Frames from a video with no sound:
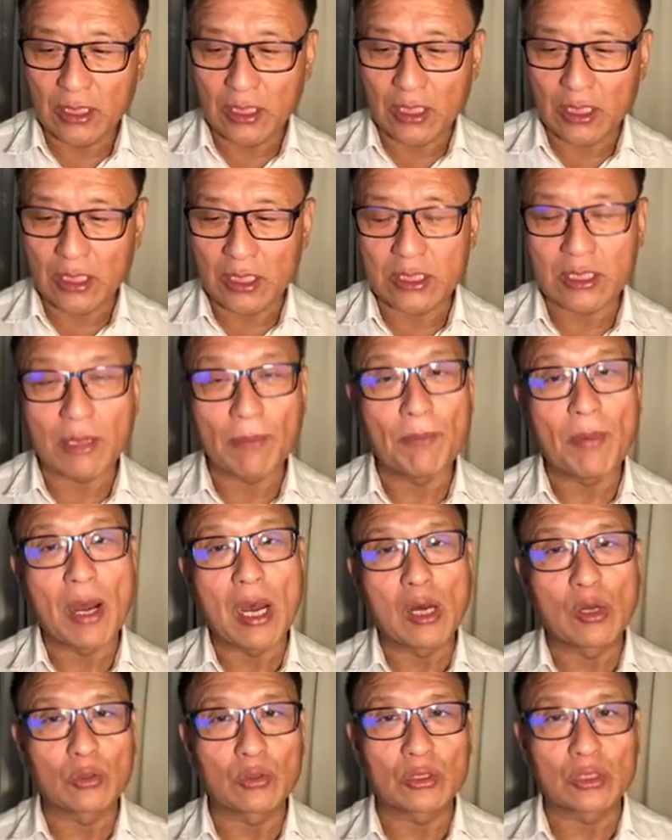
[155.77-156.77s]
it's
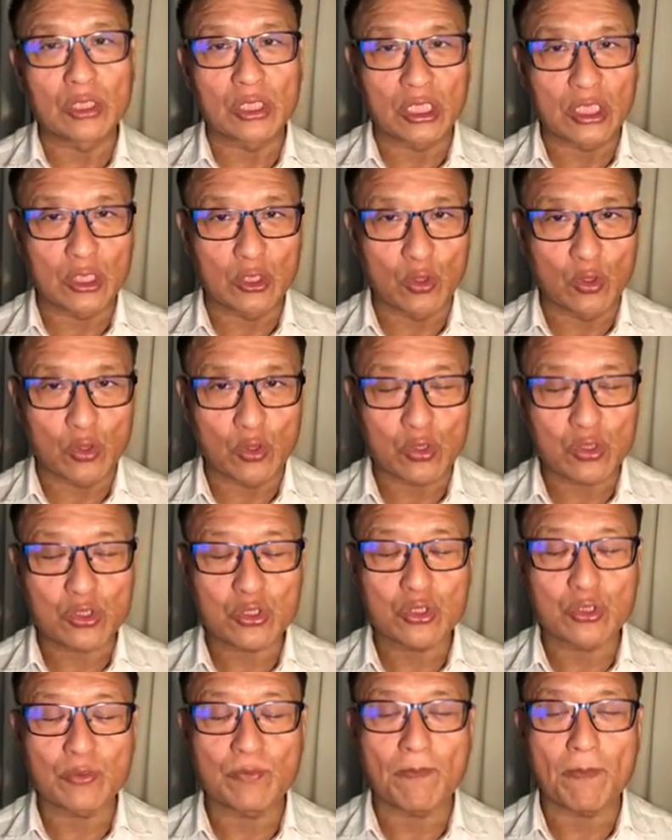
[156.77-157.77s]
about three
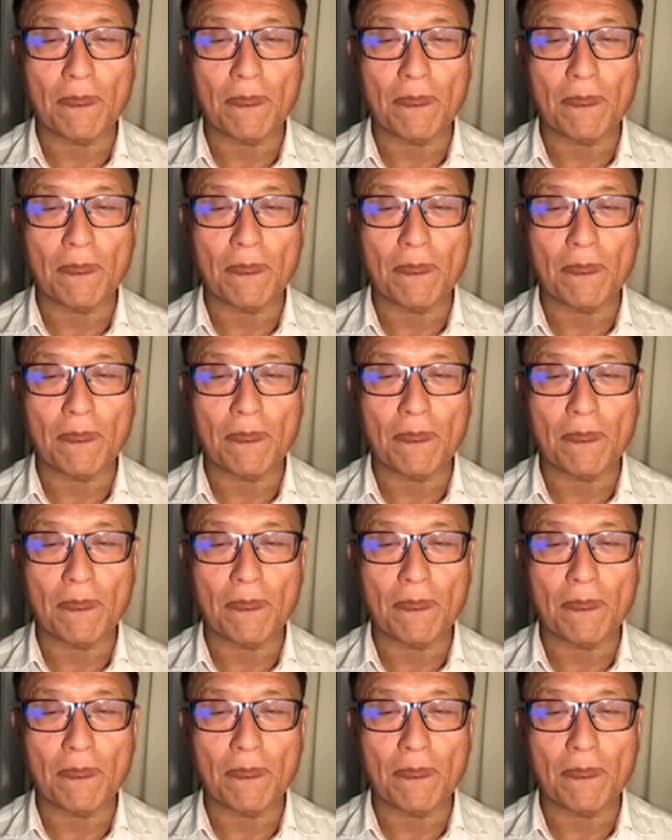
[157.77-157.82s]
doors